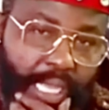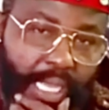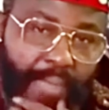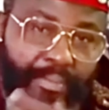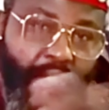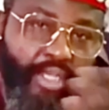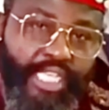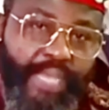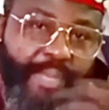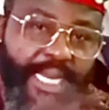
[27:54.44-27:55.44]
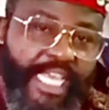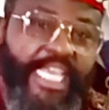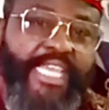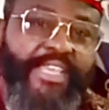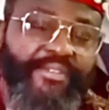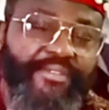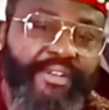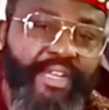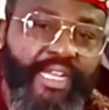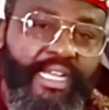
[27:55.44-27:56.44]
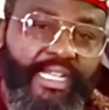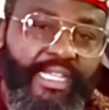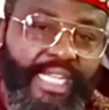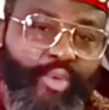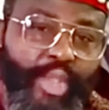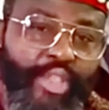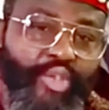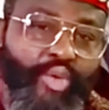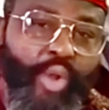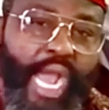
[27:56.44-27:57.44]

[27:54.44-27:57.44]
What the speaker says: Because they believe that when you